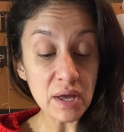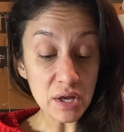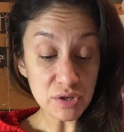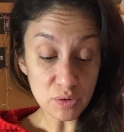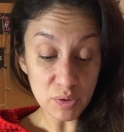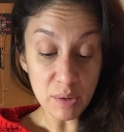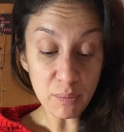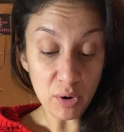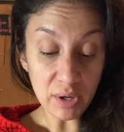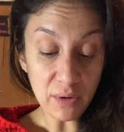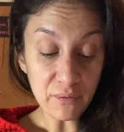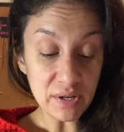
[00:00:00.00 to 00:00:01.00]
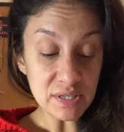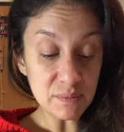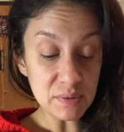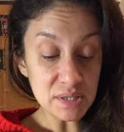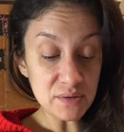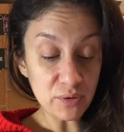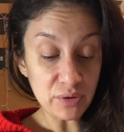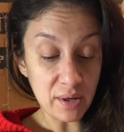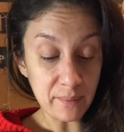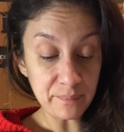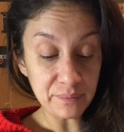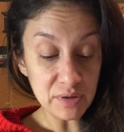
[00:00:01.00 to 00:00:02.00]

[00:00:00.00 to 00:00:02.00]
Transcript: So he brought out vestments for them.